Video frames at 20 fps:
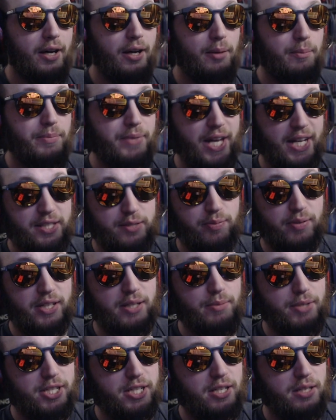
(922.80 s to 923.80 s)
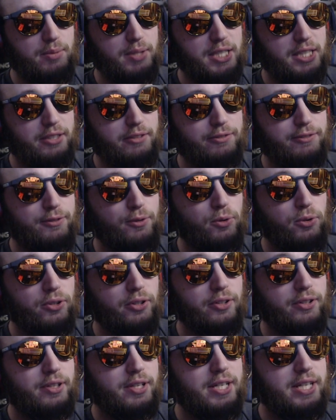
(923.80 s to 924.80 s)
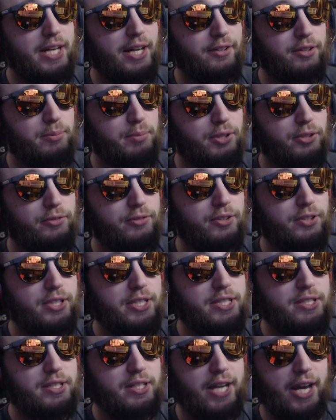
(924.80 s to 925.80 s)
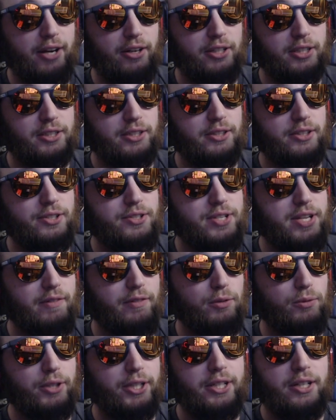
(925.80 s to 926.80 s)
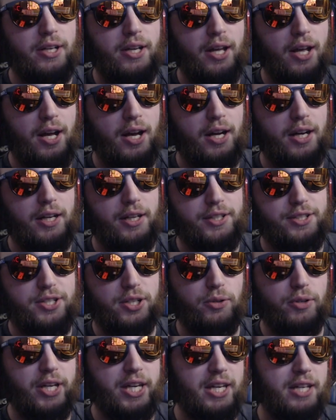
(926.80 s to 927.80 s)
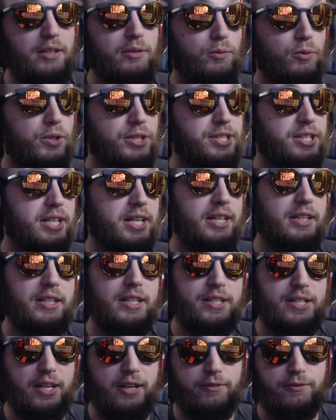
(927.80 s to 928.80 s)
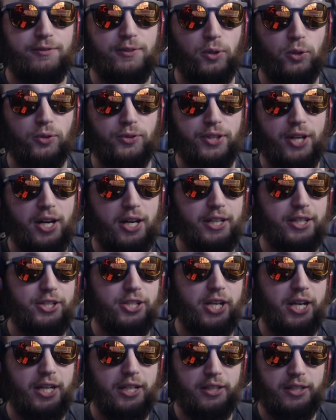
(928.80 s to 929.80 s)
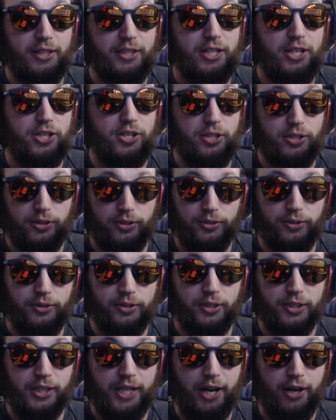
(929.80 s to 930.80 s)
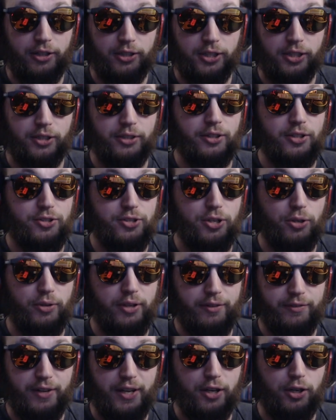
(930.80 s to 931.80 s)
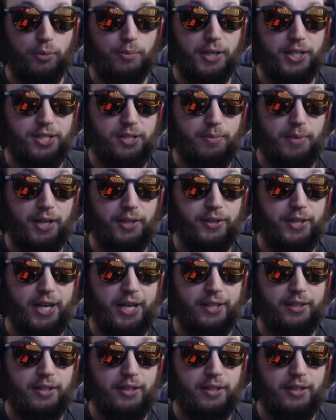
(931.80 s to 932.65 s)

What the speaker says: that's pretty much going to be it for the how to build for these characters, everyone. So Hit, once again, is a full dodge and additional character. There's no if and or buts about that.